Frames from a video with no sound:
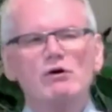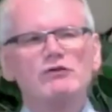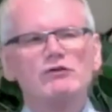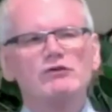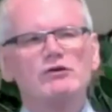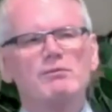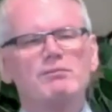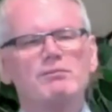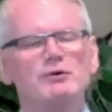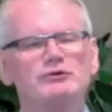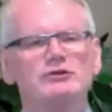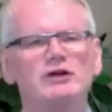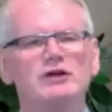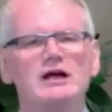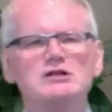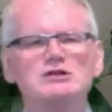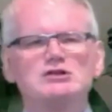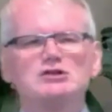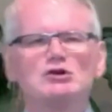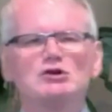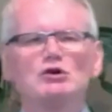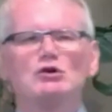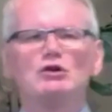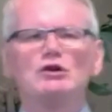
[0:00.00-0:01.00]
was a
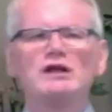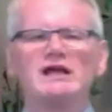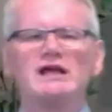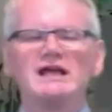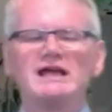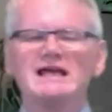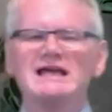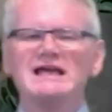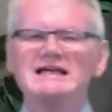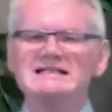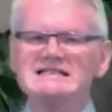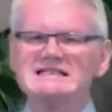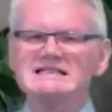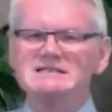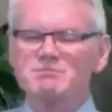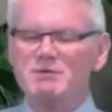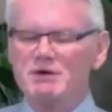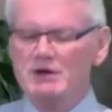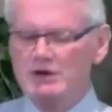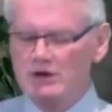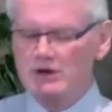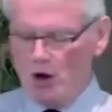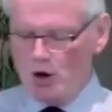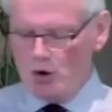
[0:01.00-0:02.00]
potential
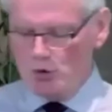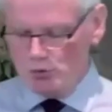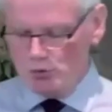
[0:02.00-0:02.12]
kinsman